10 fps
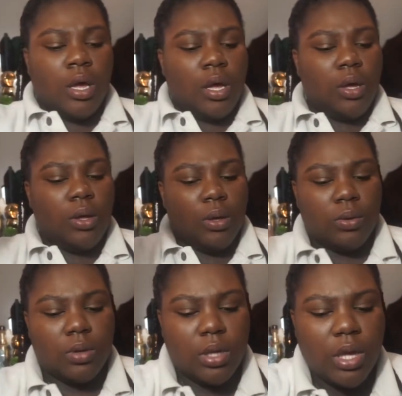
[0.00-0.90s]

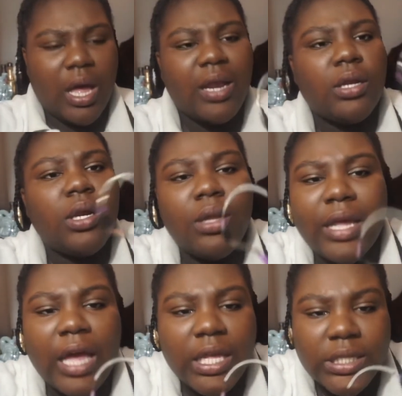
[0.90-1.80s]
Oh, I don't know. Like,
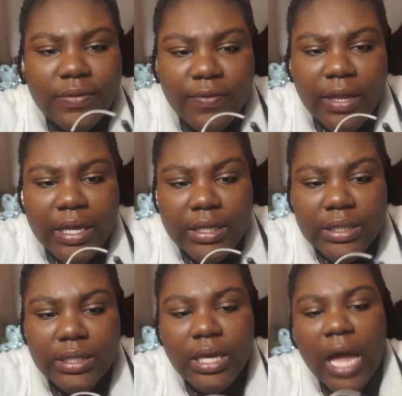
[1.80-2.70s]
I just feel like this
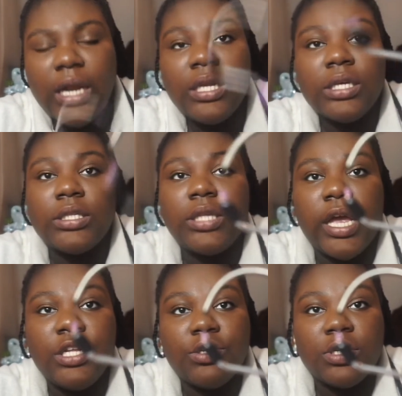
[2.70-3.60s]
kind of looks
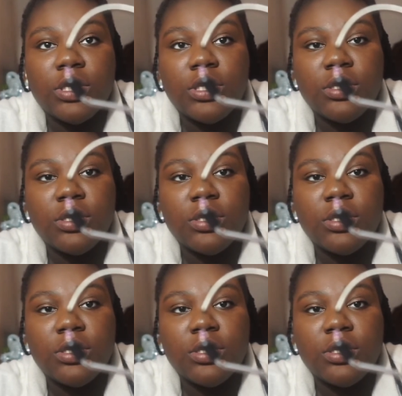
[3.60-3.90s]
dangerous.